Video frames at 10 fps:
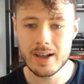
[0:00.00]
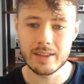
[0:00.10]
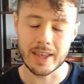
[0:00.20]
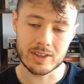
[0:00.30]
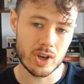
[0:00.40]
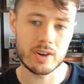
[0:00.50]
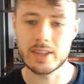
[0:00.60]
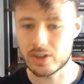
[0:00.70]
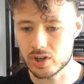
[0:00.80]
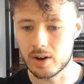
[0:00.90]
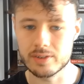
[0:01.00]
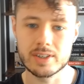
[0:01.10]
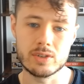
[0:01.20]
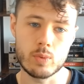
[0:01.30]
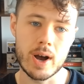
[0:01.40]
They took their
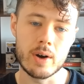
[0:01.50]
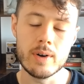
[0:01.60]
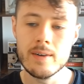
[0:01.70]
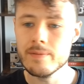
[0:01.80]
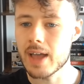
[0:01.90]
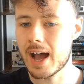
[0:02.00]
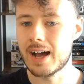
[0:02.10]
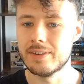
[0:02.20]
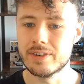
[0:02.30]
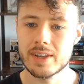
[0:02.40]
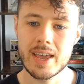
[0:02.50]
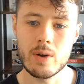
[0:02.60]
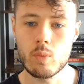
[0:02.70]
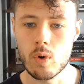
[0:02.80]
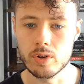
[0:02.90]
chances well, and
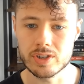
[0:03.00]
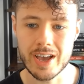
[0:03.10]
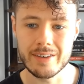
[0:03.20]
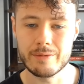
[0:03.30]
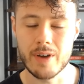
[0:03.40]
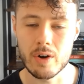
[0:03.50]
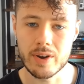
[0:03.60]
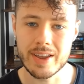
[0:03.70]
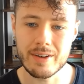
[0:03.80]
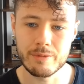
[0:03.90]
it was a very,